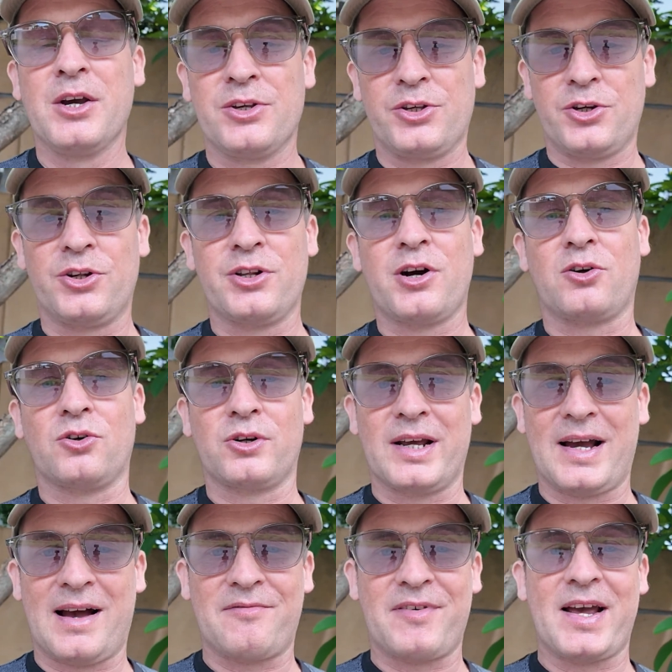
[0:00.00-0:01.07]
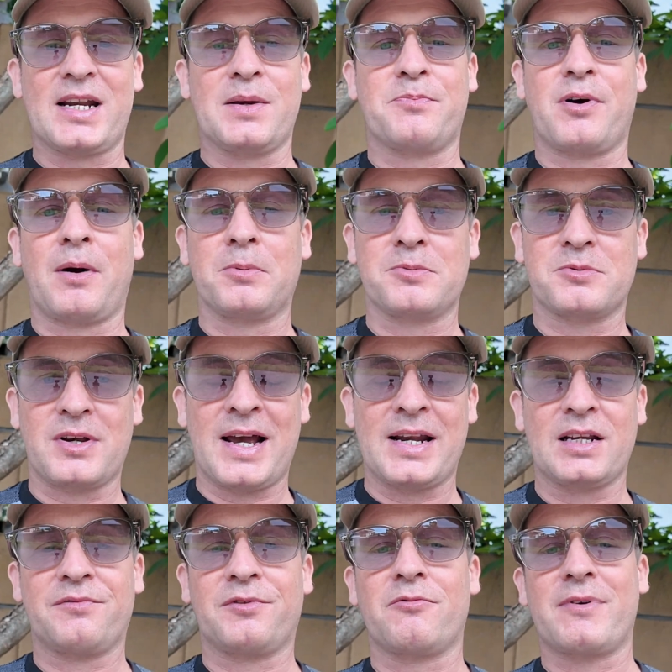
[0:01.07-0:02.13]
You're not going to have any problems at
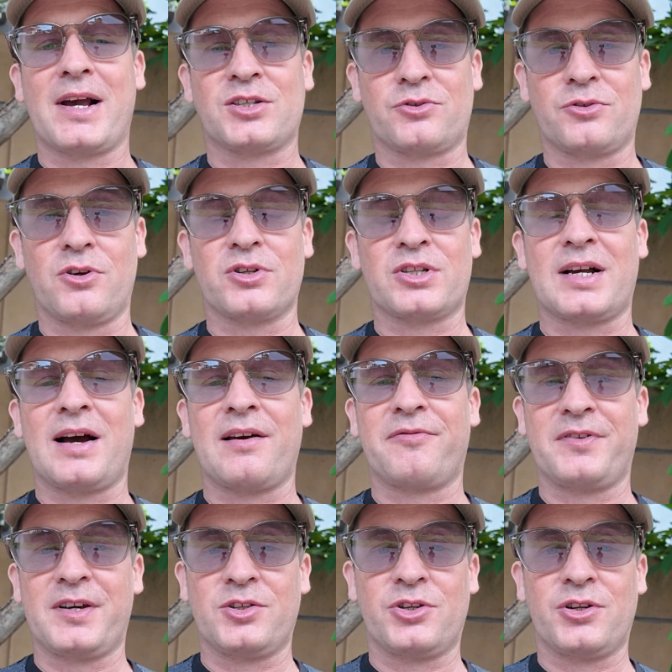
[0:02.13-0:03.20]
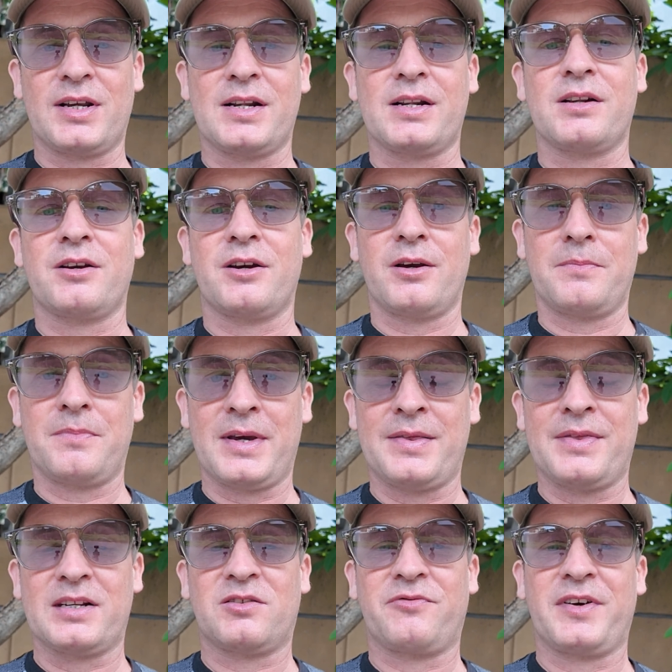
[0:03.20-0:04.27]
any of the restaurants that I featured in
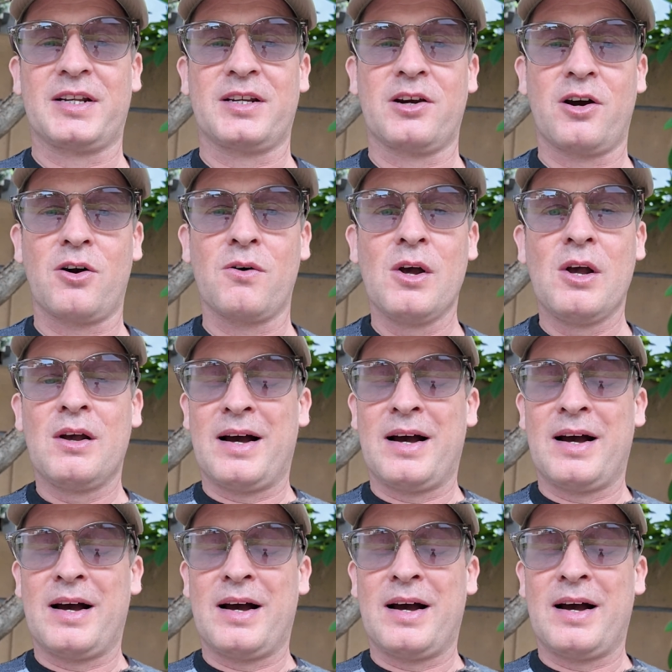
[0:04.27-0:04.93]
this video.